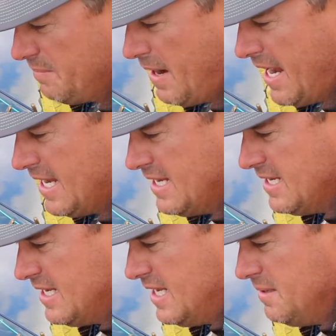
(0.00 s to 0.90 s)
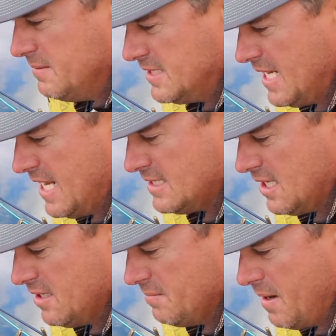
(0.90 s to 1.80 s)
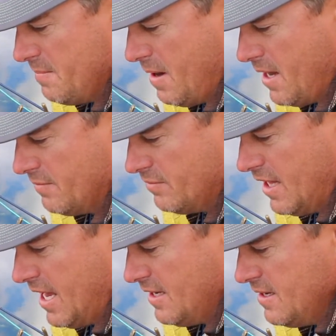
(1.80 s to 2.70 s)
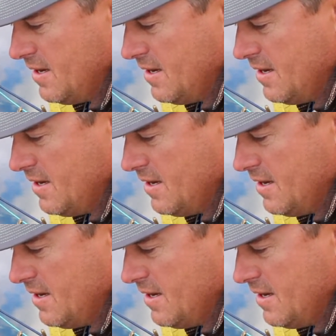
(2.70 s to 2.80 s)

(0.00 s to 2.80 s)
my hemostats onto my bottom fly.